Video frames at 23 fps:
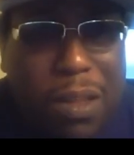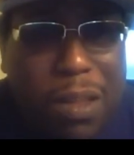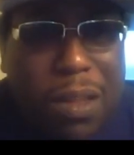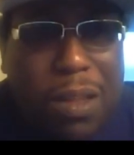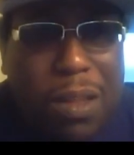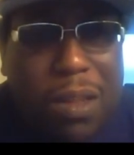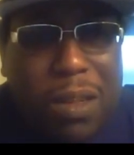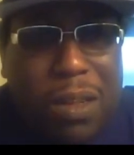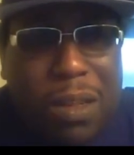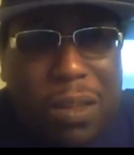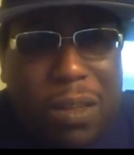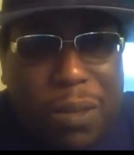
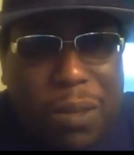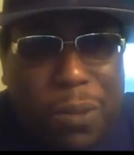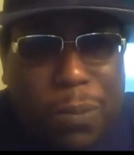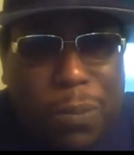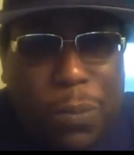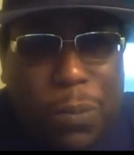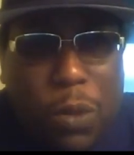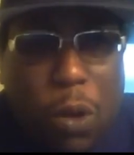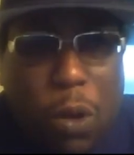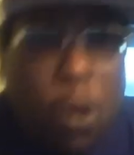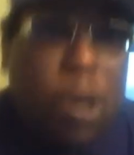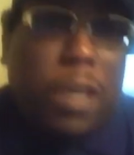
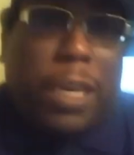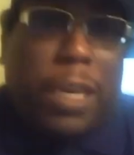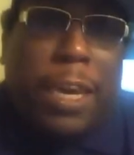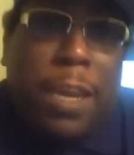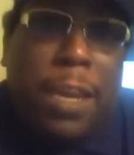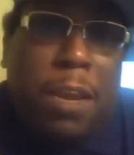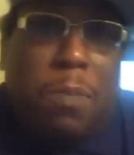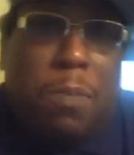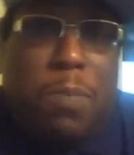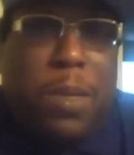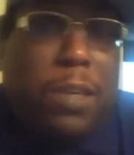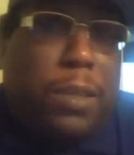Or can
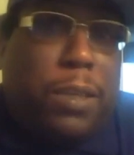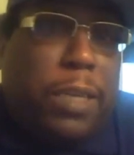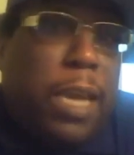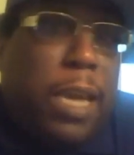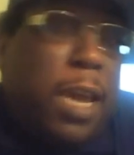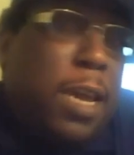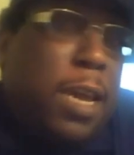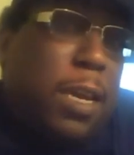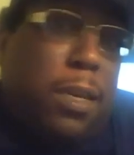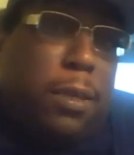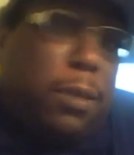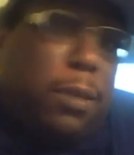it be
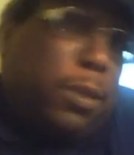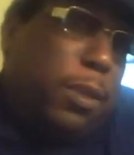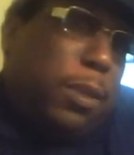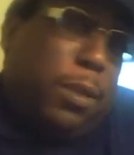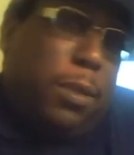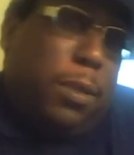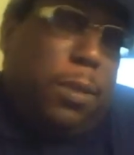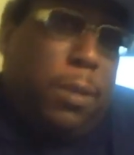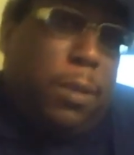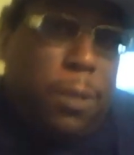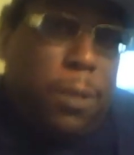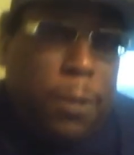changed
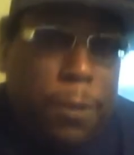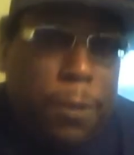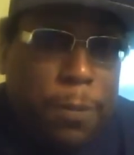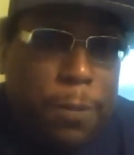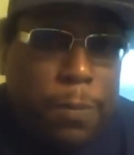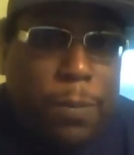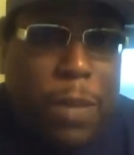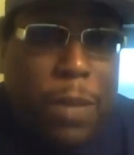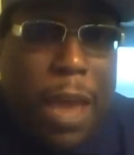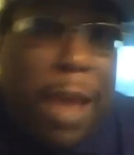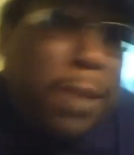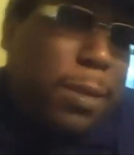
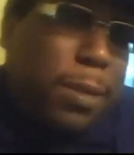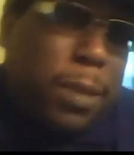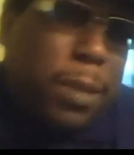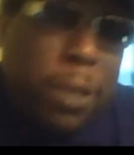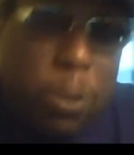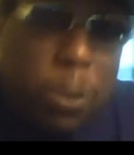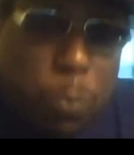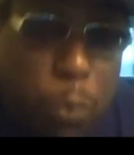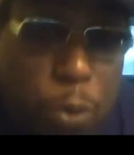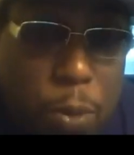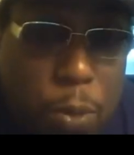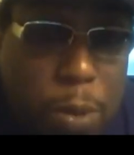at this
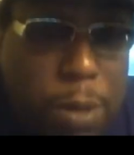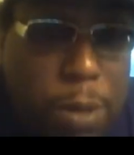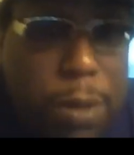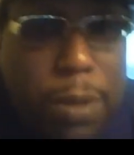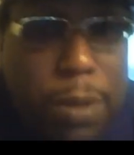point?